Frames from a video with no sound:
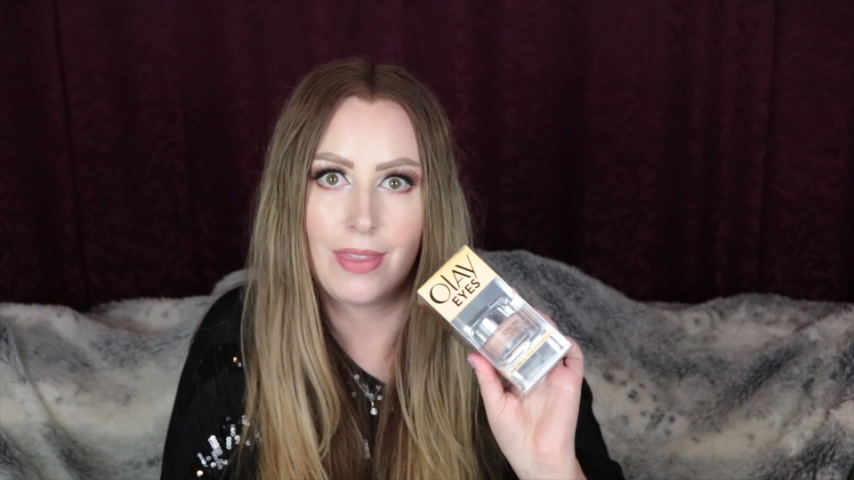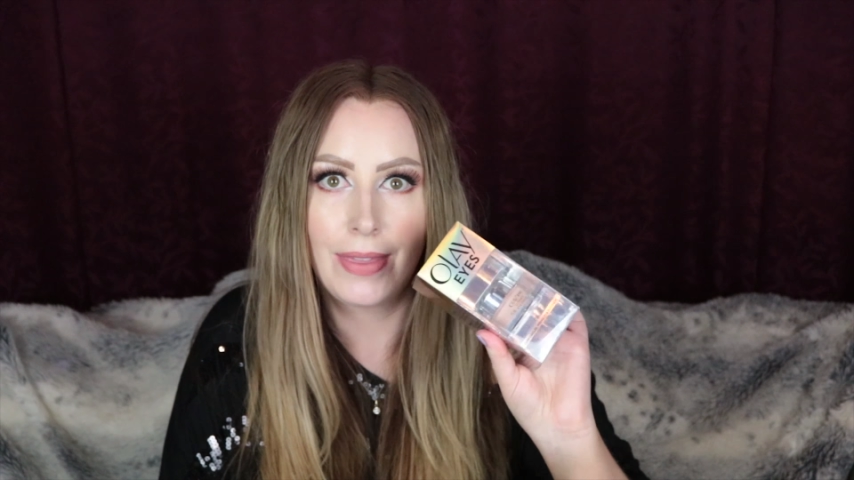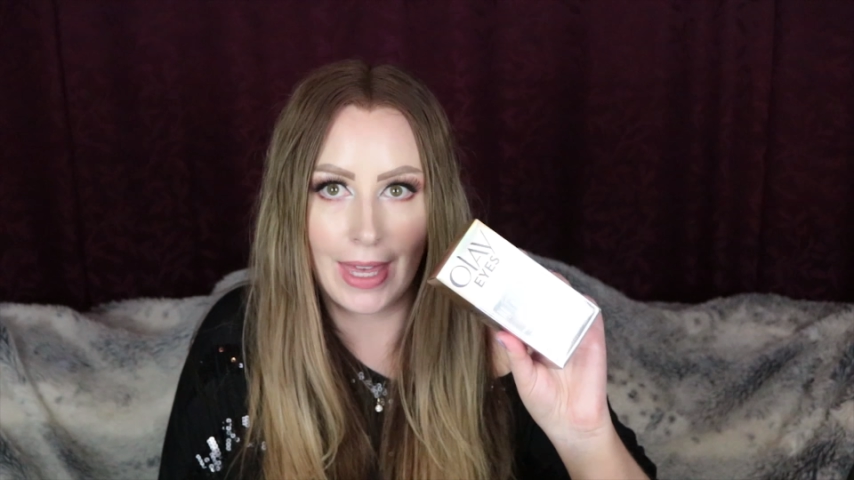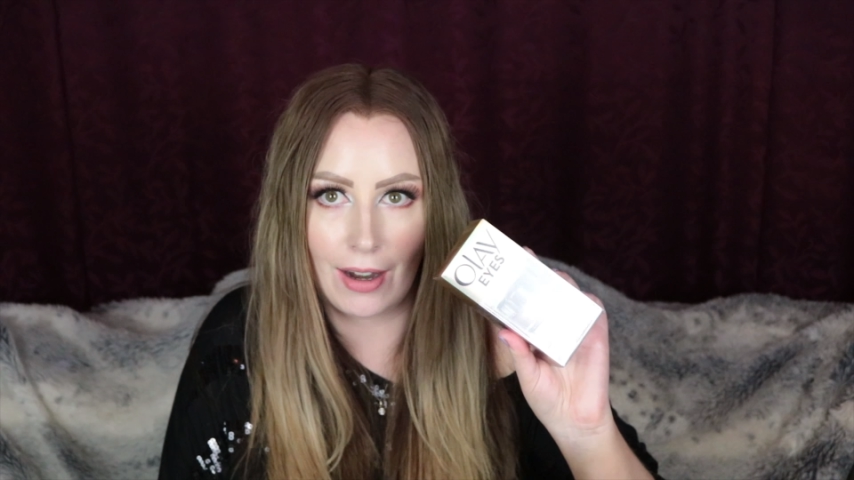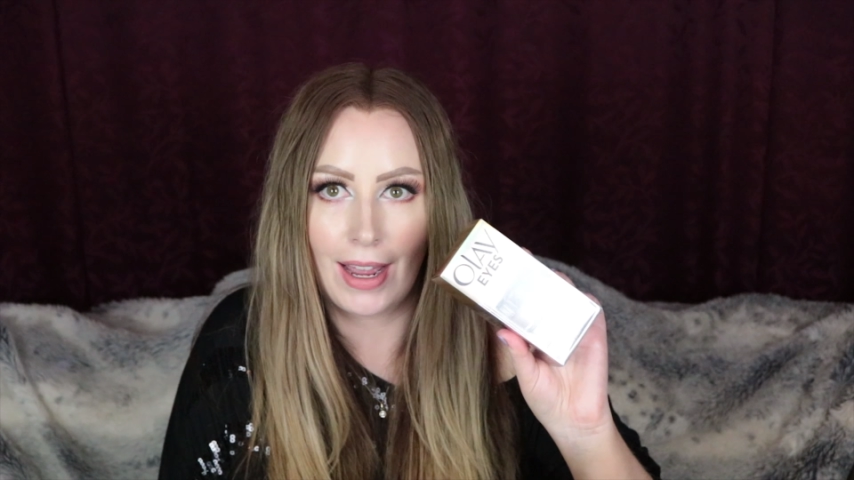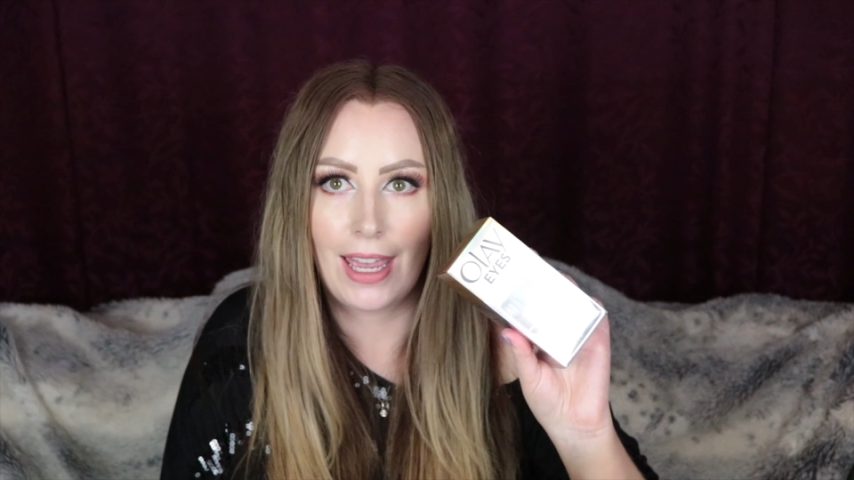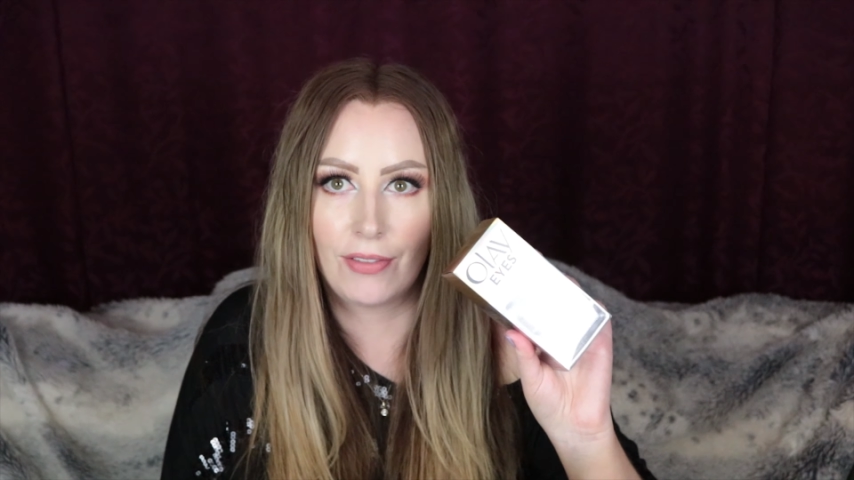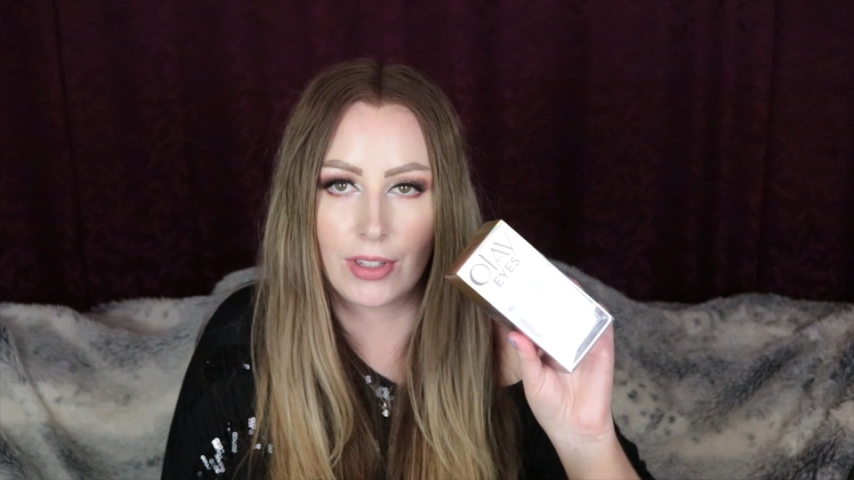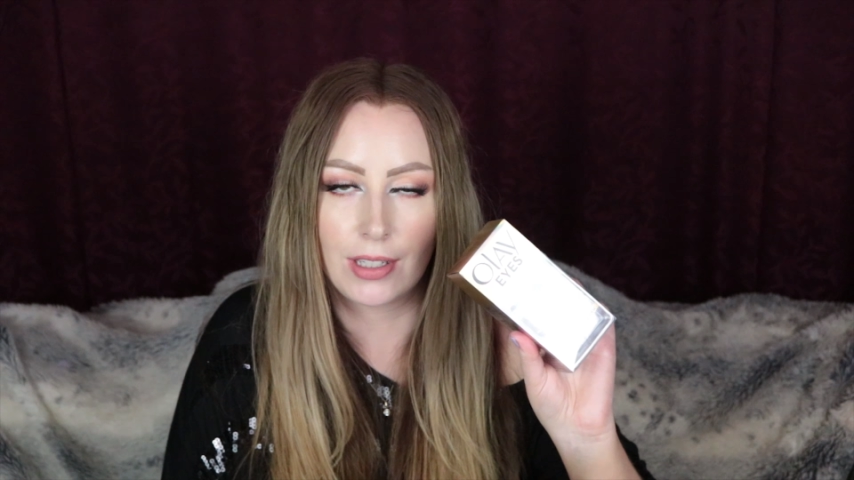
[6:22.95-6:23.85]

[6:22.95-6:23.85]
that I have